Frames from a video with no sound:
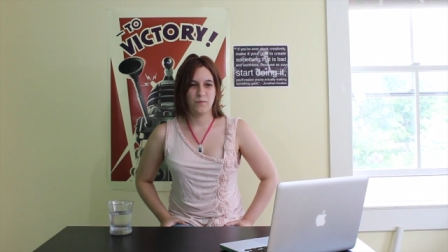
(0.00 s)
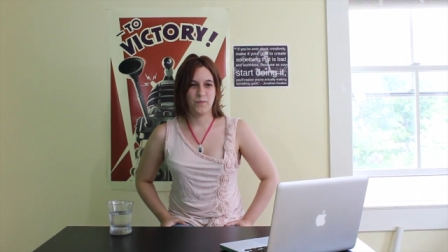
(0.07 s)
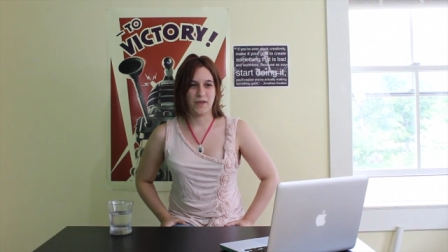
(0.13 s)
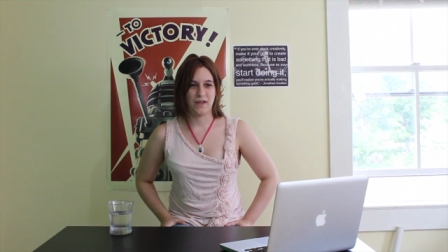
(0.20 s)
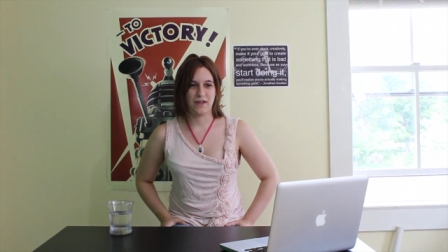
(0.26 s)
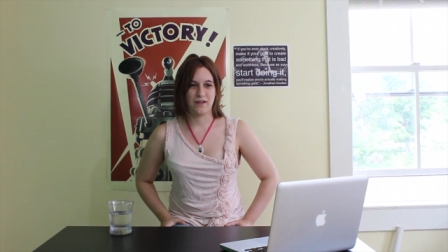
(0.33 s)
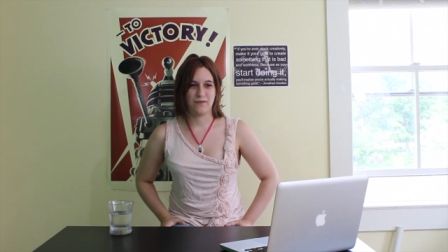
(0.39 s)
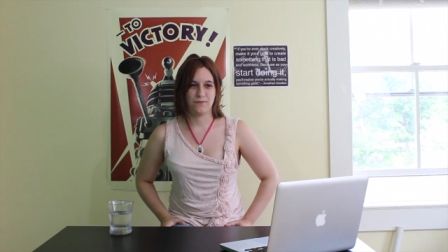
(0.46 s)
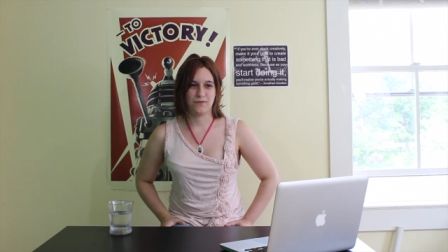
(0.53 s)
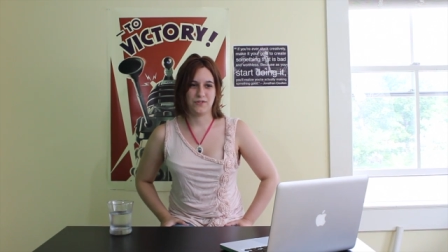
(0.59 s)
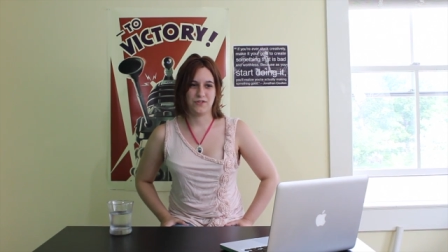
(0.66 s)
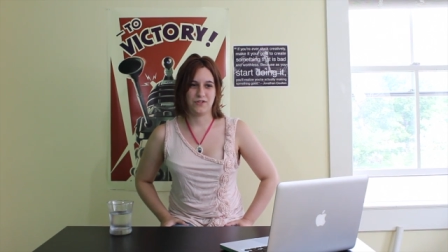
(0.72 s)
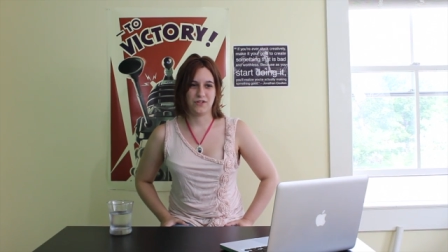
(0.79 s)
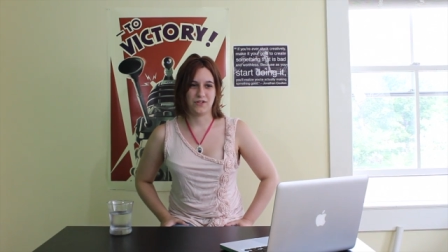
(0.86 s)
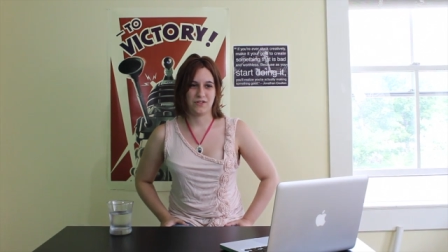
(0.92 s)
Bane
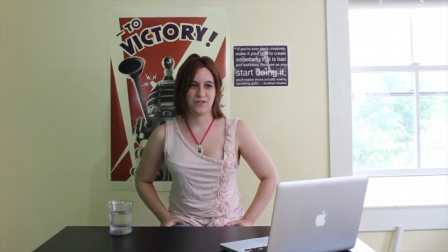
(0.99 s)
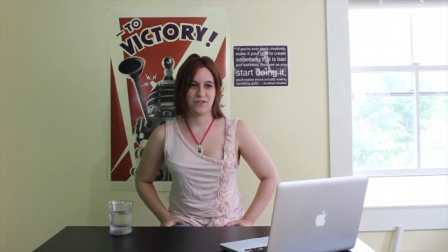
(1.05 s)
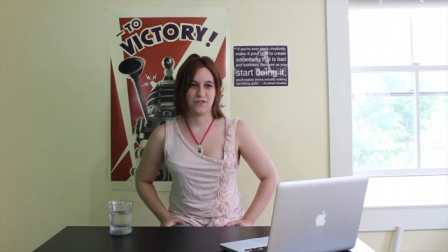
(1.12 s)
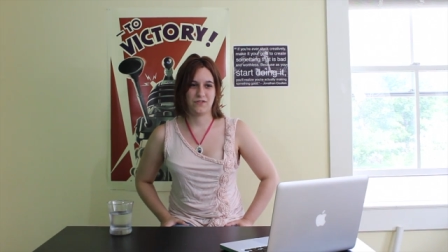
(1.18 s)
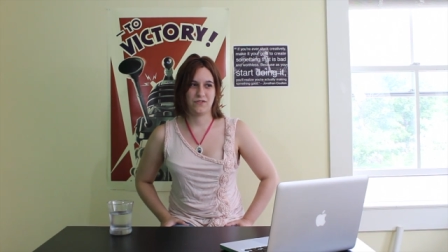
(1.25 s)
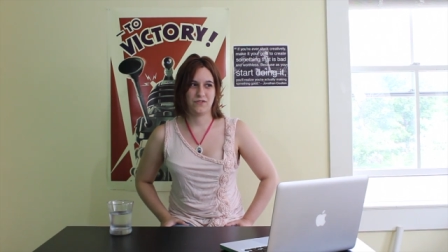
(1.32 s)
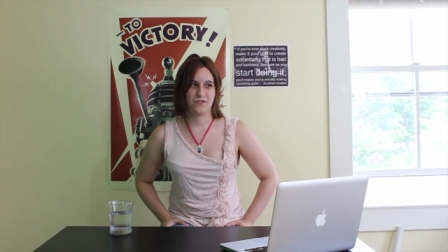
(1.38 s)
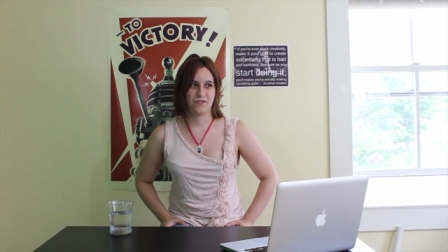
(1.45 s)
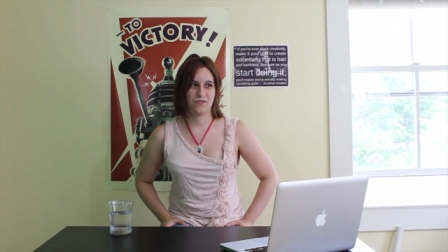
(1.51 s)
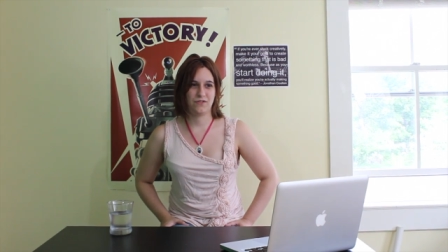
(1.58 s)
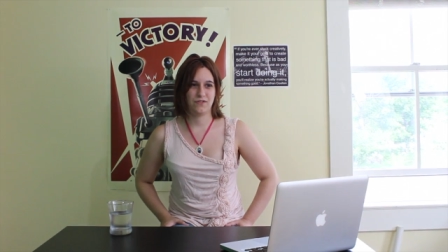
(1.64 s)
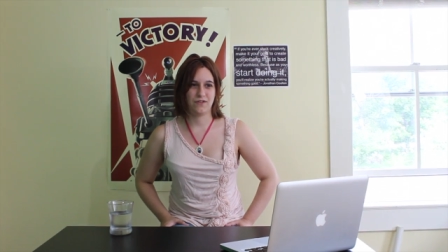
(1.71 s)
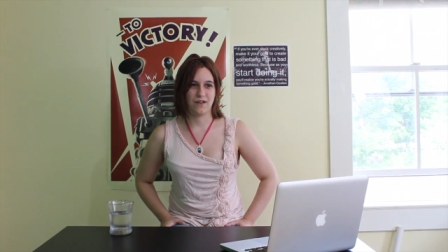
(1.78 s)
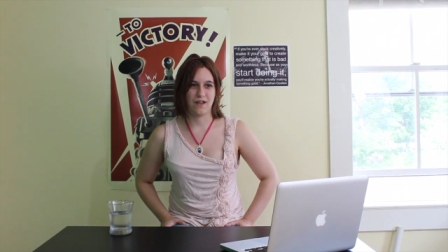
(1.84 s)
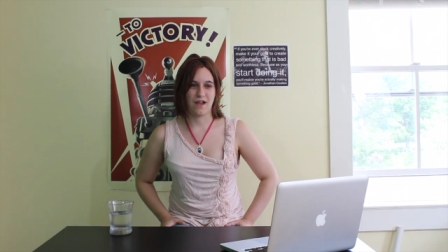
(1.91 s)
was just
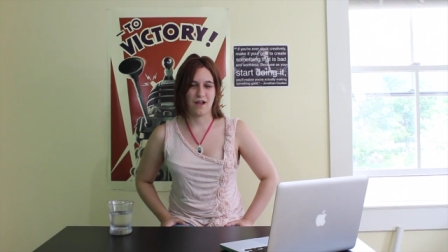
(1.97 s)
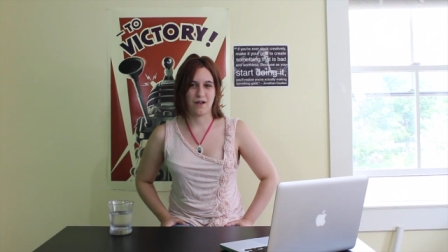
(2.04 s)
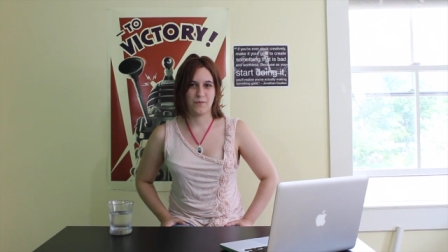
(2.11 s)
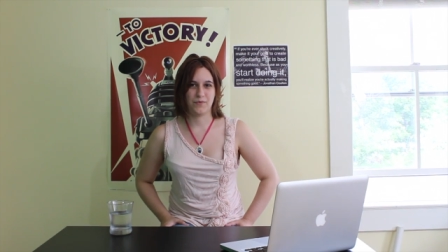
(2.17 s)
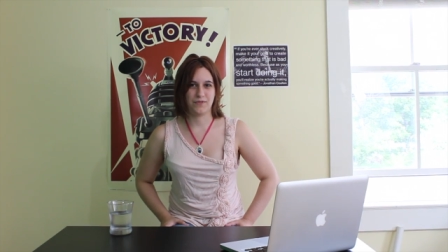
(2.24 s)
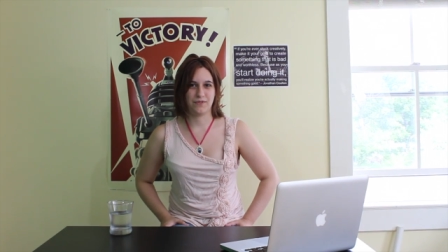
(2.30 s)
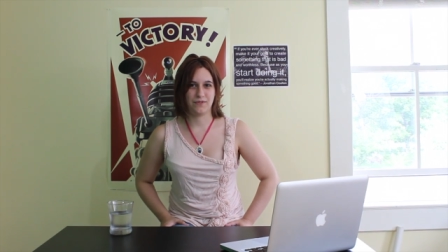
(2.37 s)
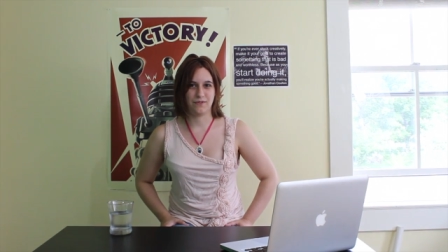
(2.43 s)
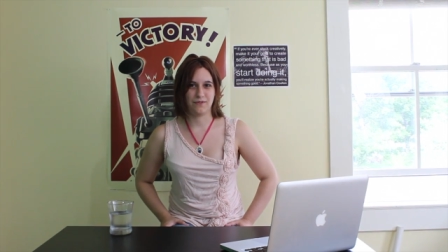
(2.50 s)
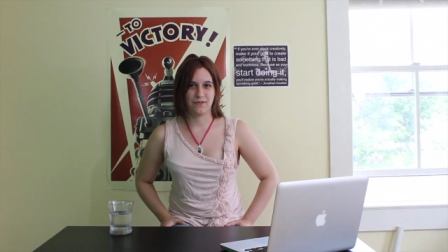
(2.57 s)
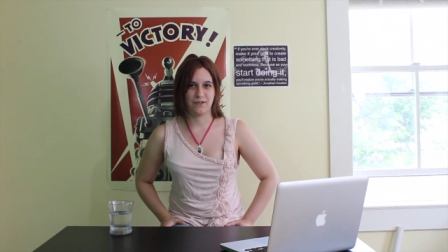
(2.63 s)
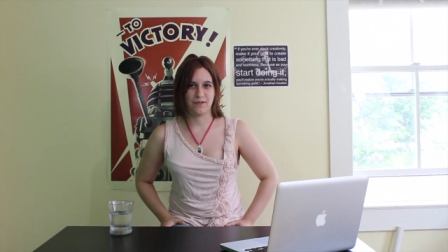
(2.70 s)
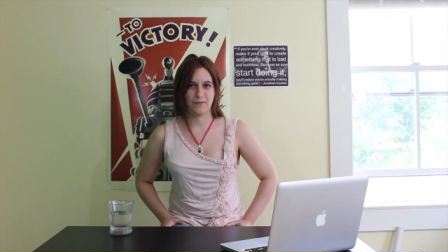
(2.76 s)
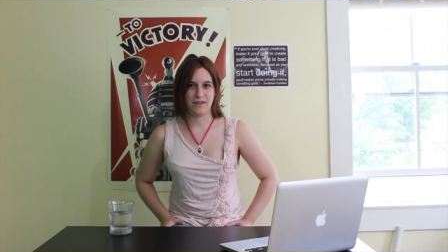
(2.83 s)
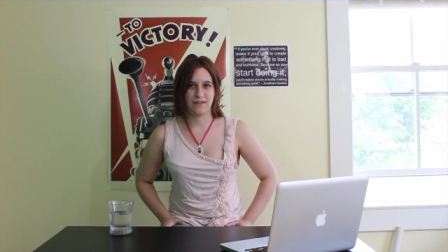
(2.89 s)

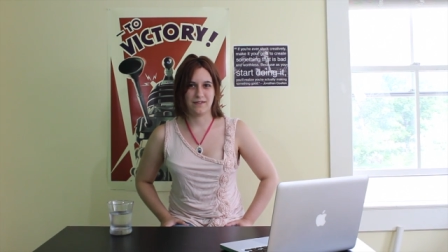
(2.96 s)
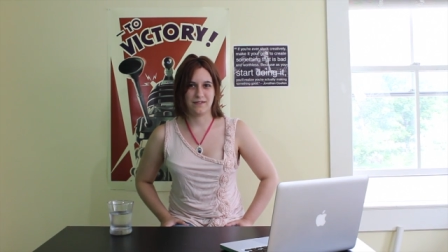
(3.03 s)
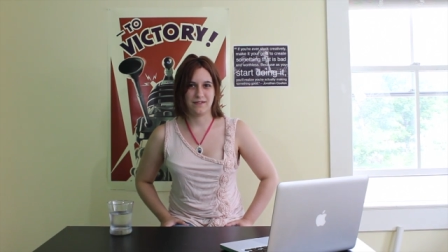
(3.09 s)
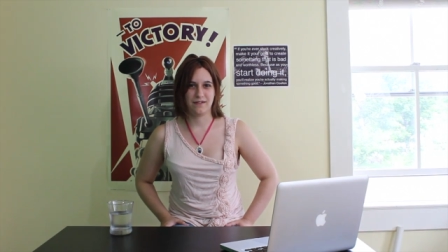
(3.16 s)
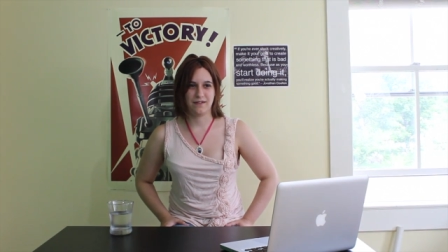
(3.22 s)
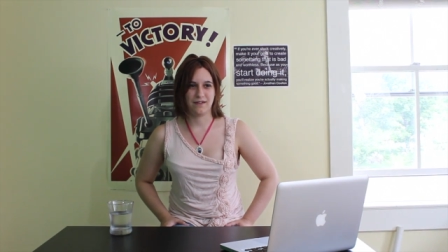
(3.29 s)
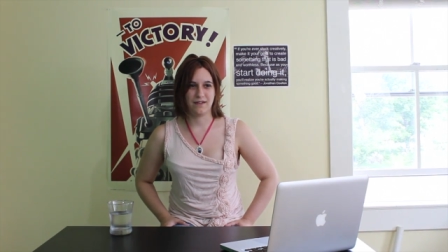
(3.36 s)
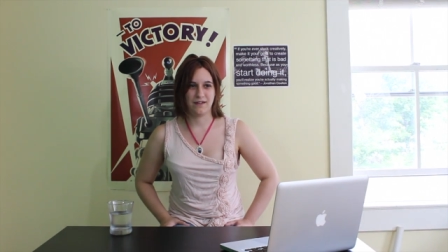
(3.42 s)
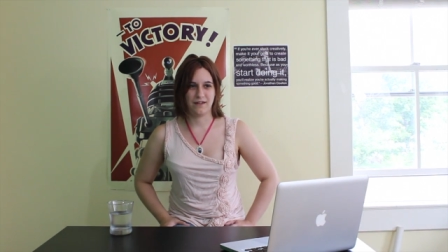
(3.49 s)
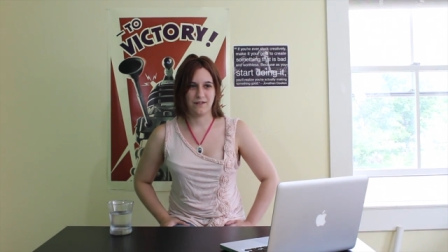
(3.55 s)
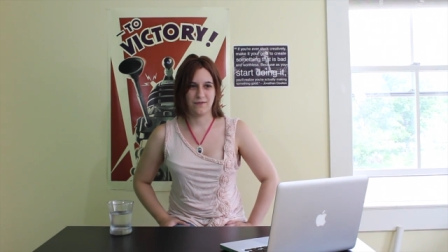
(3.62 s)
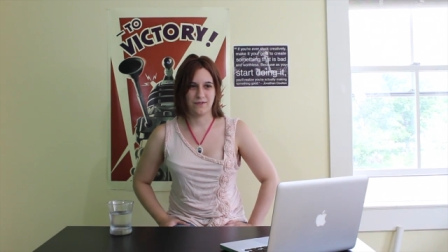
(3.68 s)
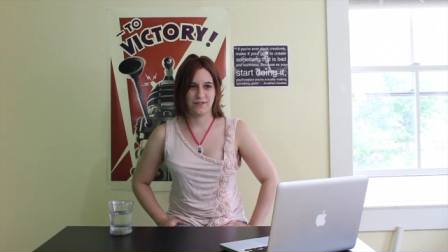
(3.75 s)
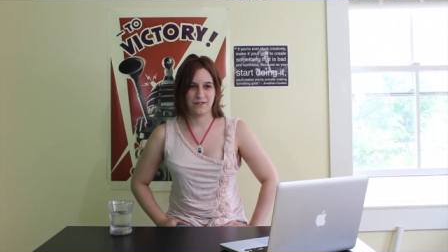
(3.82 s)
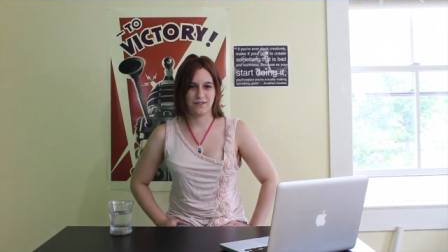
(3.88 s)
absolutely amazing and
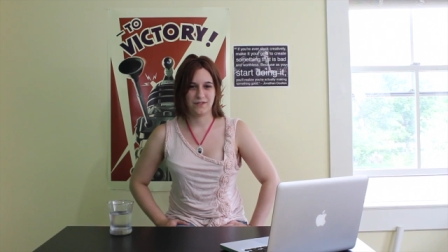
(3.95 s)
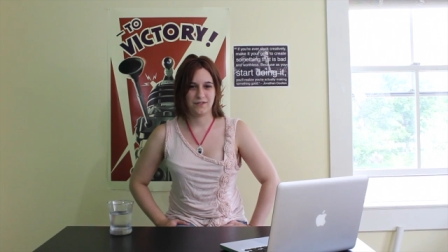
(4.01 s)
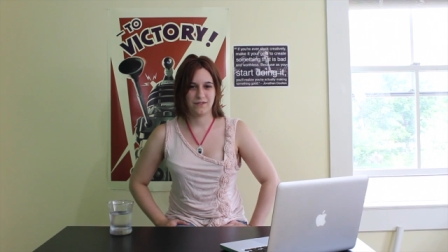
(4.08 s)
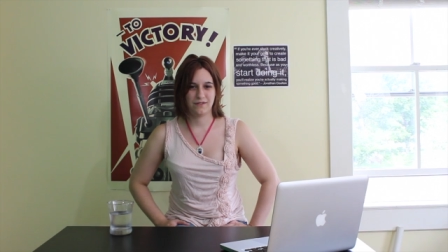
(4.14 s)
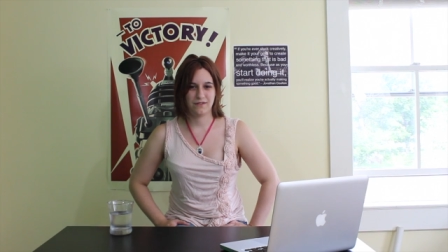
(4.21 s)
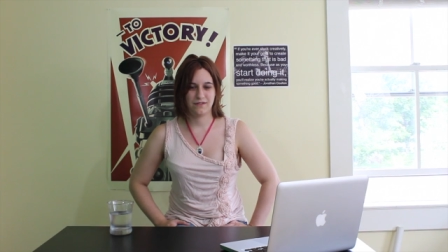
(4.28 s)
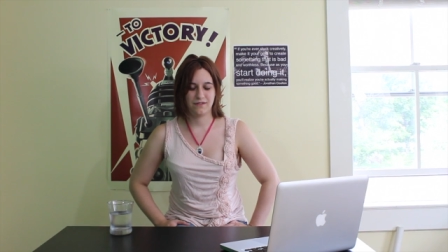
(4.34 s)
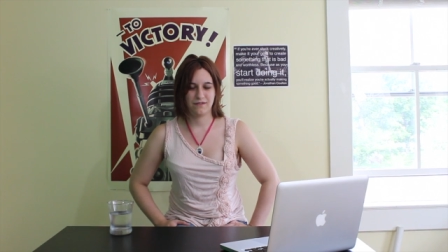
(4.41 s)
it was